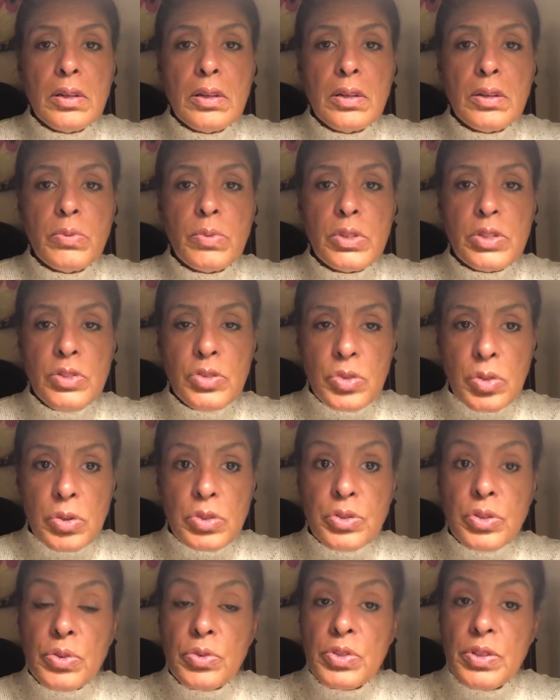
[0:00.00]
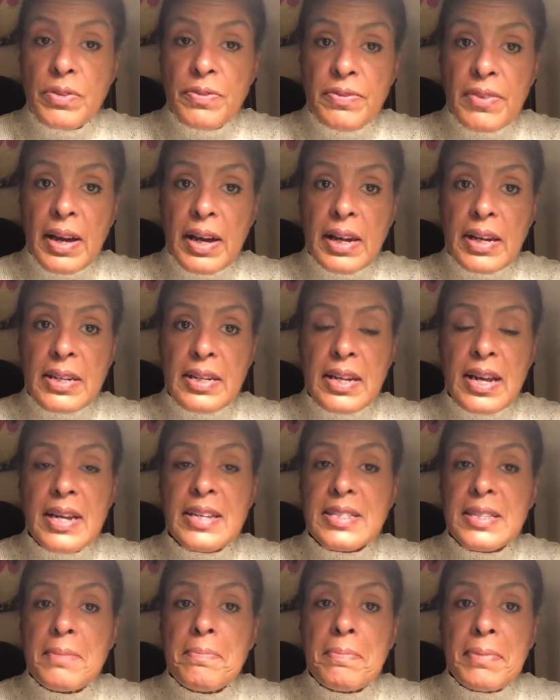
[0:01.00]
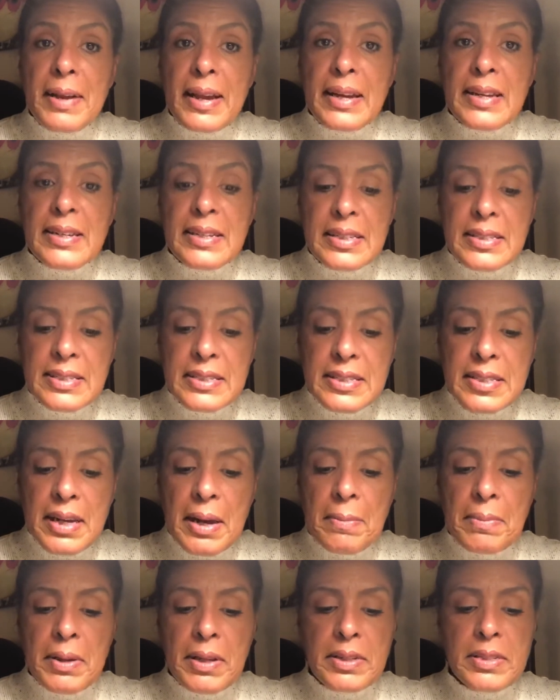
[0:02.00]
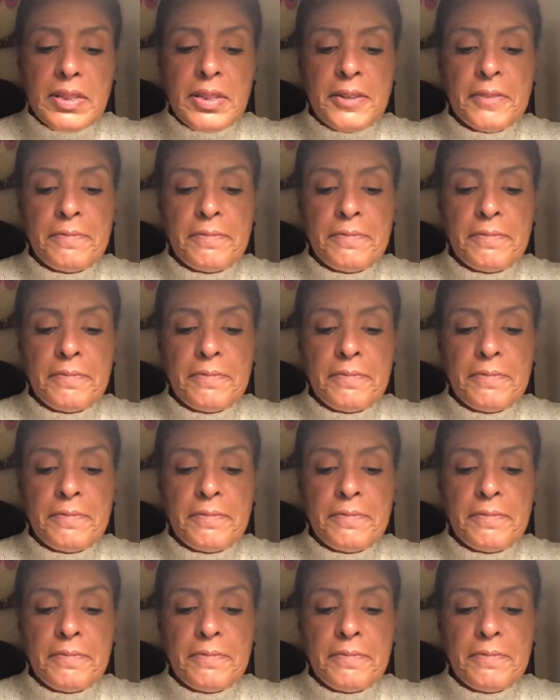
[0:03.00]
which is also defined as a blank tablet,